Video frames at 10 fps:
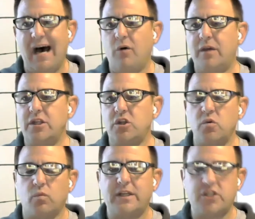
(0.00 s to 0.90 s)
How can
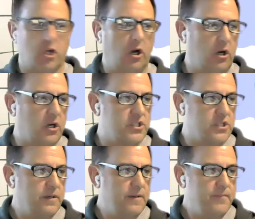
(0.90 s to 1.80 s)
you
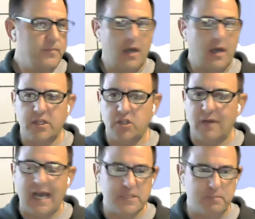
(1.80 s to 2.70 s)
recharge? How can
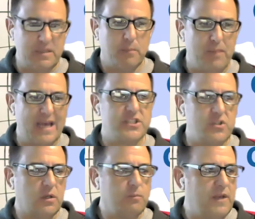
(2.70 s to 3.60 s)
you guys be the
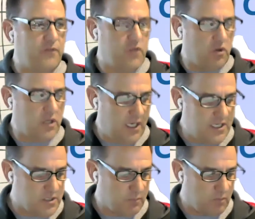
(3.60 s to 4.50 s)
best you can be for your
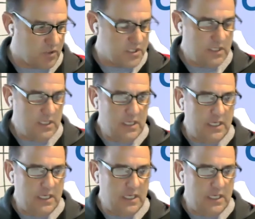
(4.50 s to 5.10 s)
customers